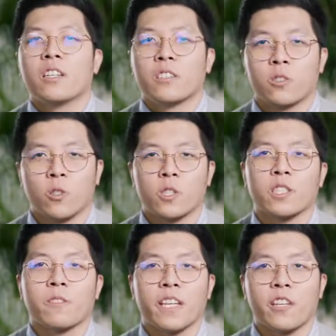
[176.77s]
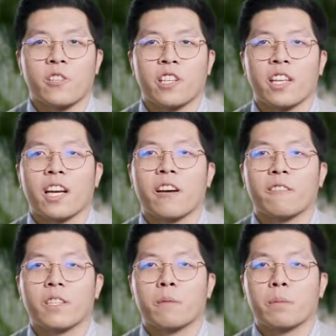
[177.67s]
Sources of energy that
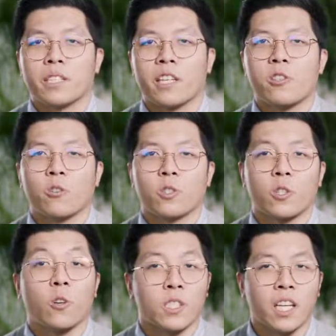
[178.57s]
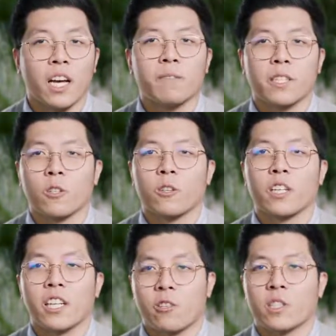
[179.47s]
have the potential to cause harm include
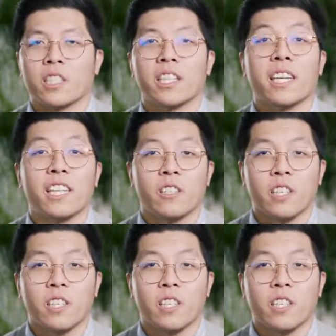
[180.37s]
electricity,